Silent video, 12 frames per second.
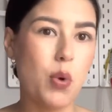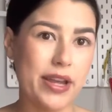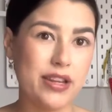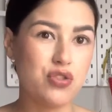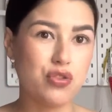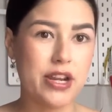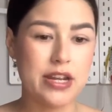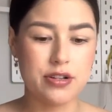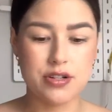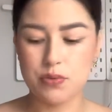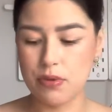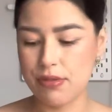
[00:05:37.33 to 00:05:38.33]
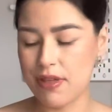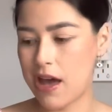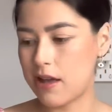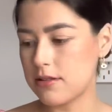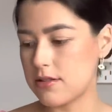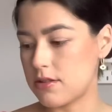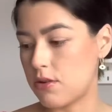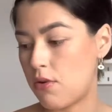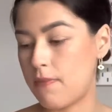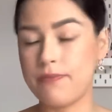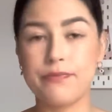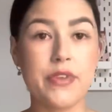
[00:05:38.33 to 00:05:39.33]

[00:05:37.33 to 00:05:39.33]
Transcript: white trainers with that, so